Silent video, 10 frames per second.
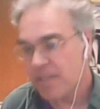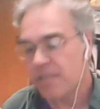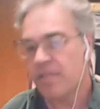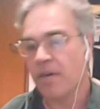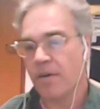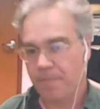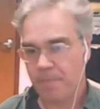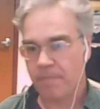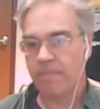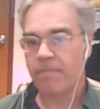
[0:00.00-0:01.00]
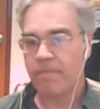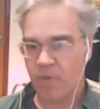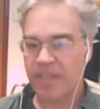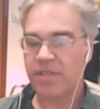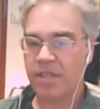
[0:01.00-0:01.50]
So
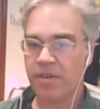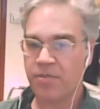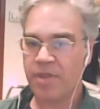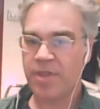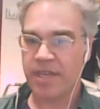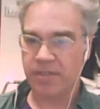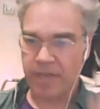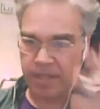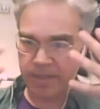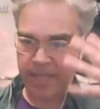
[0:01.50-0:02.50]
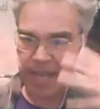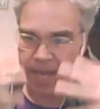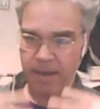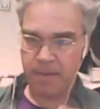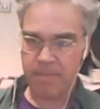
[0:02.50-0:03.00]
right? So there are three things, right? There's
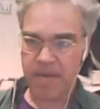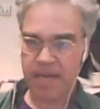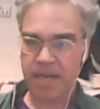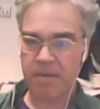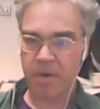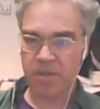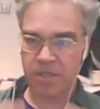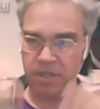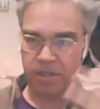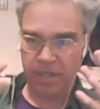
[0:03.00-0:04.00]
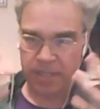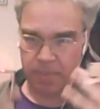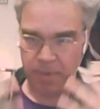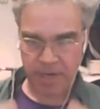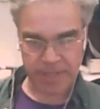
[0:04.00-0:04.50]
that immediate emotional
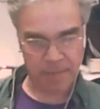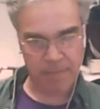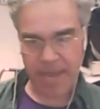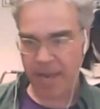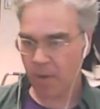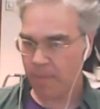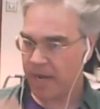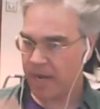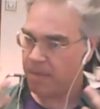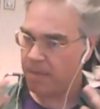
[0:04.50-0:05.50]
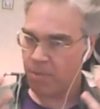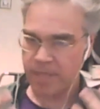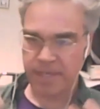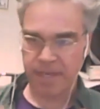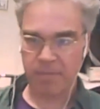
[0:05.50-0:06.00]
experience that may or may not be
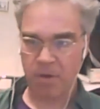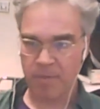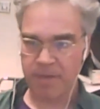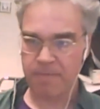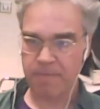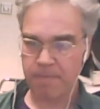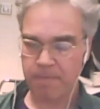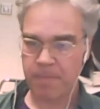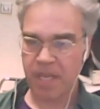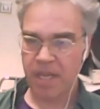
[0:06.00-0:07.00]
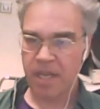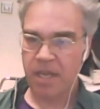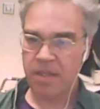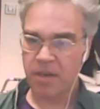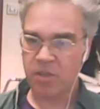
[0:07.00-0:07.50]
present in the moment.
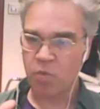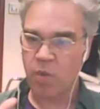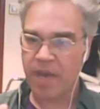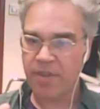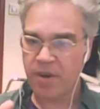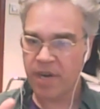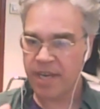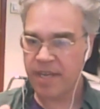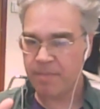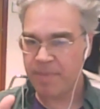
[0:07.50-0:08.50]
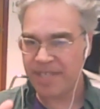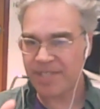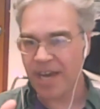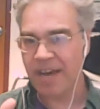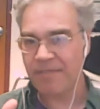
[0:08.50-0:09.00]
There's whether
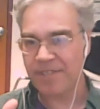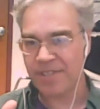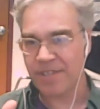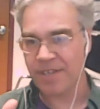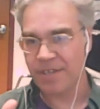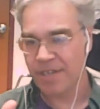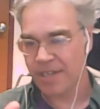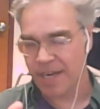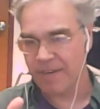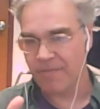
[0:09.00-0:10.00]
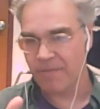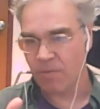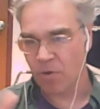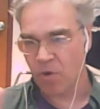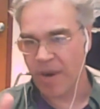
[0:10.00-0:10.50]
pissed off is the kind of
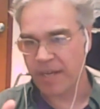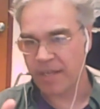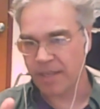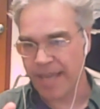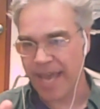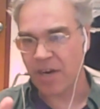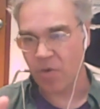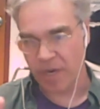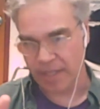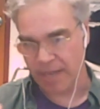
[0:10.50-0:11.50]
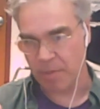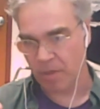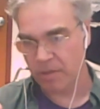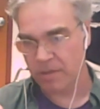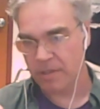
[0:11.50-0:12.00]
correct category
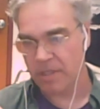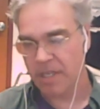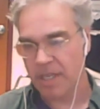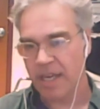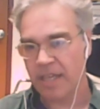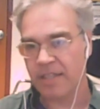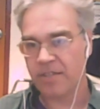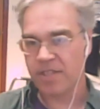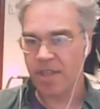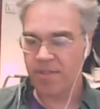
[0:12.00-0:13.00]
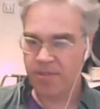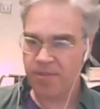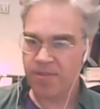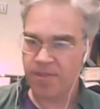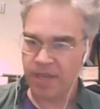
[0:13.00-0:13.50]
label. And then there's the,
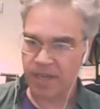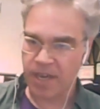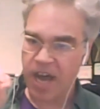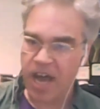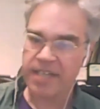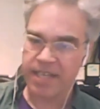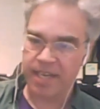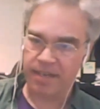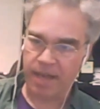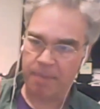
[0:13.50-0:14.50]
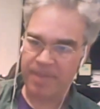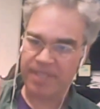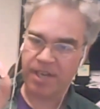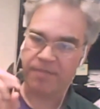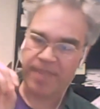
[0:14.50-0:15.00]
the content. I'm
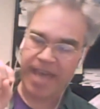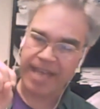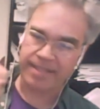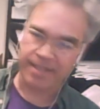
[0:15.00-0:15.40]
pissed off that